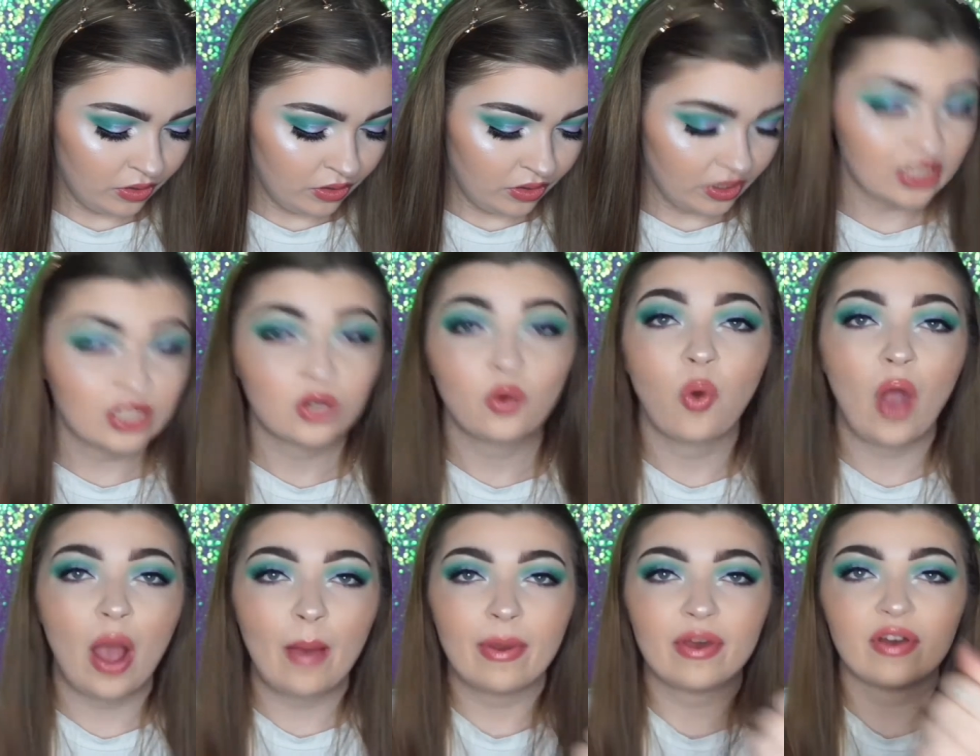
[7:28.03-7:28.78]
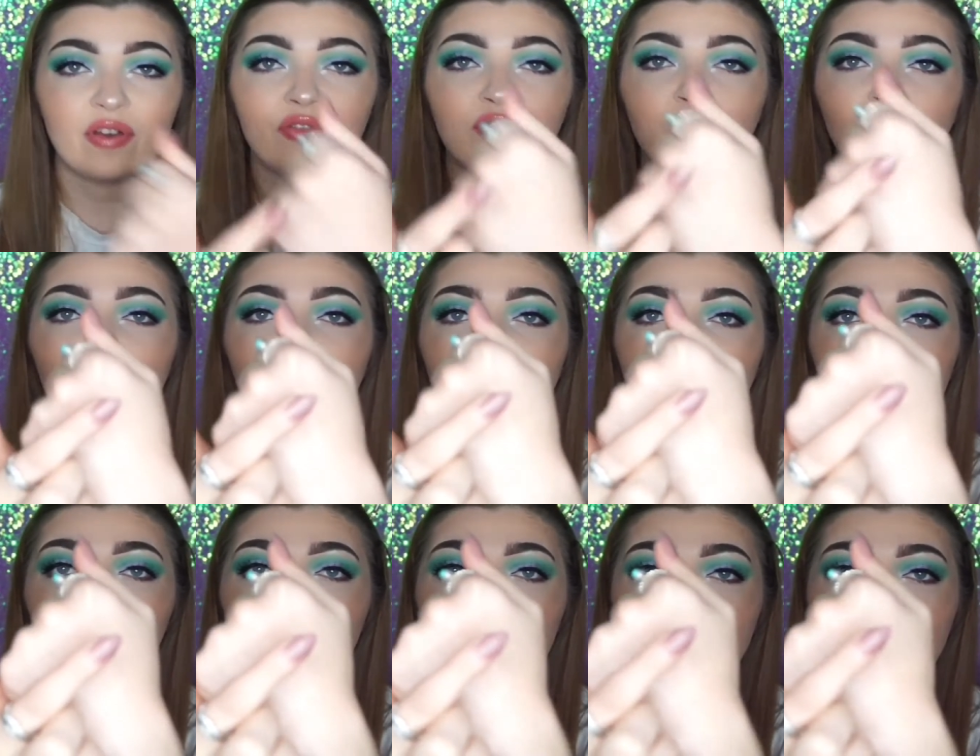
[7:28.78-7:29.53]
there's quite a bit of
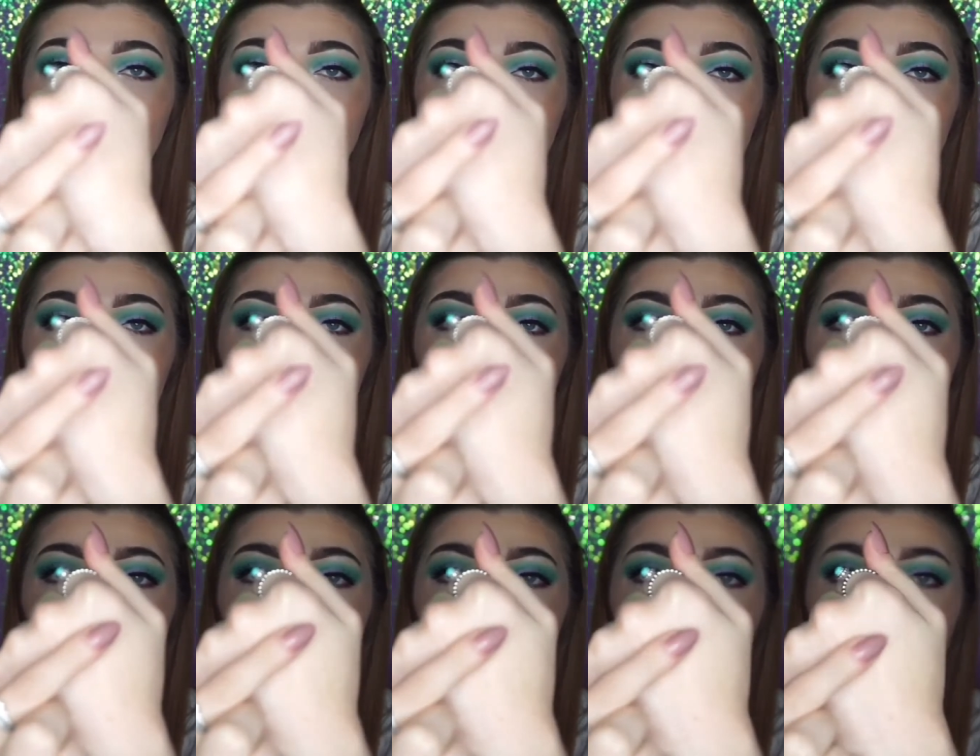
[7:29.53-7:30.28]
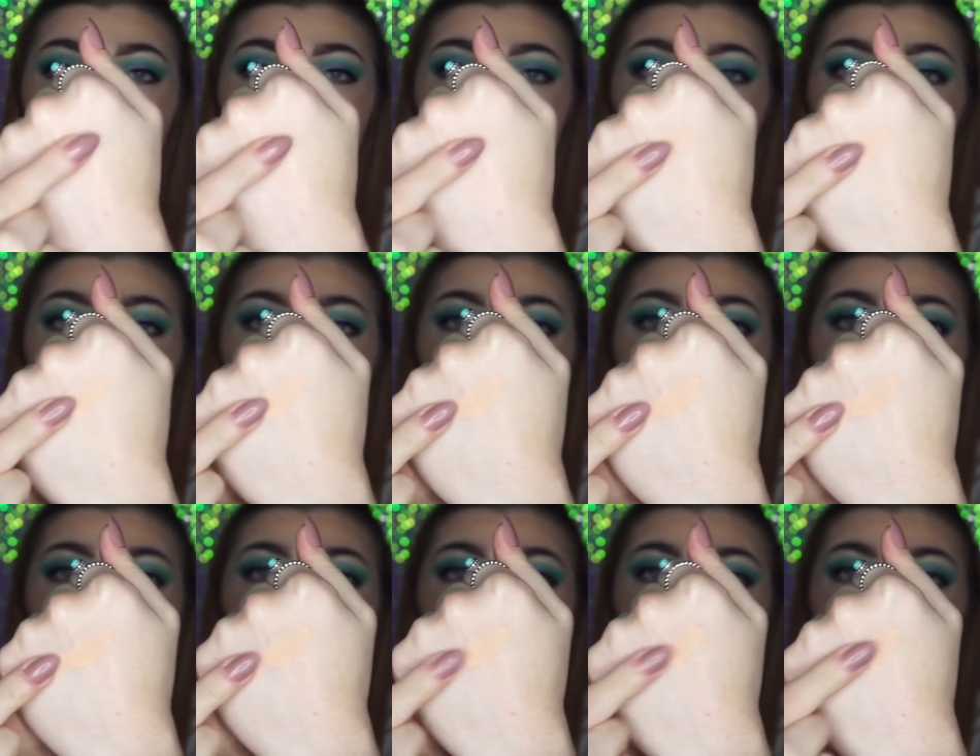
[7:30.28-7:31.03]
fallout with it.
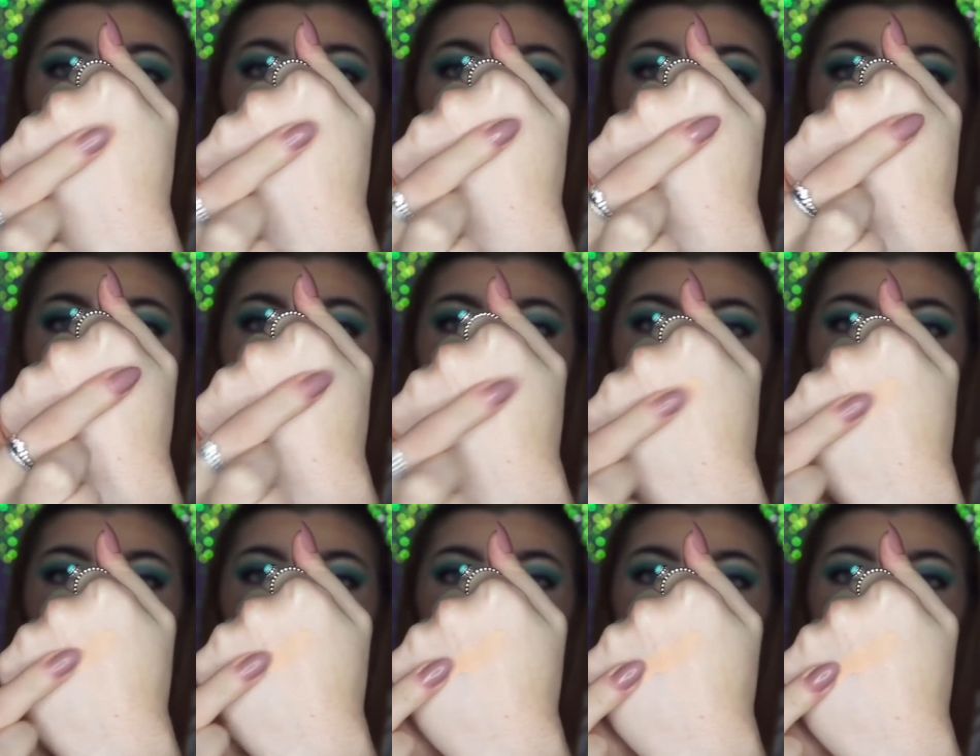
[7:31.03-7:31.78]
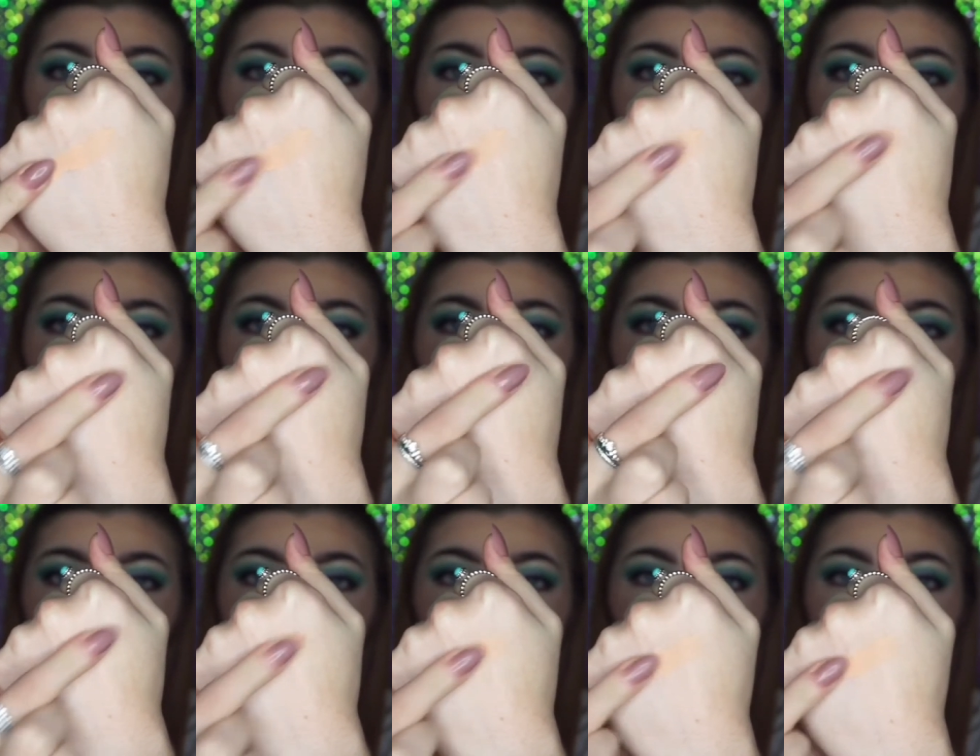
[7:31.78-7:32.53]
But besides from that, it's
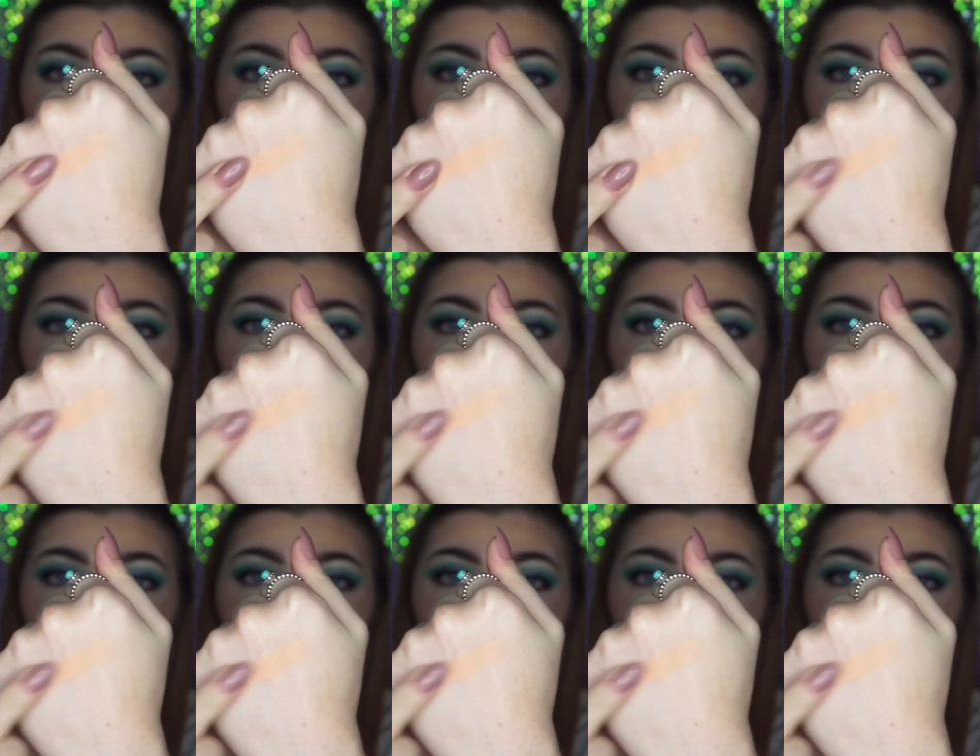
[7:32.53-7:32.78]
really